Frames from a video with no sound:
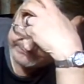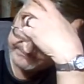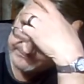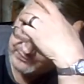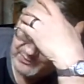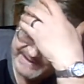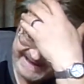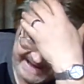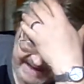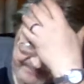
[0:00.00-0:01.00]

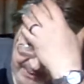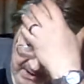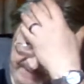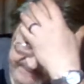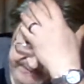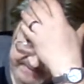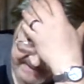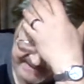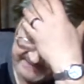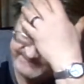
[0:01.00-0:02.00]
28 parts to
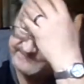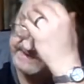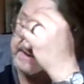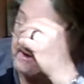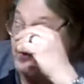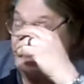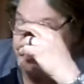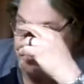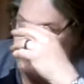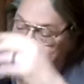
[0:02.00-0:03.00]
make this thing go.
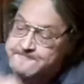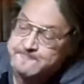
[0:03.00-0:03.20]
So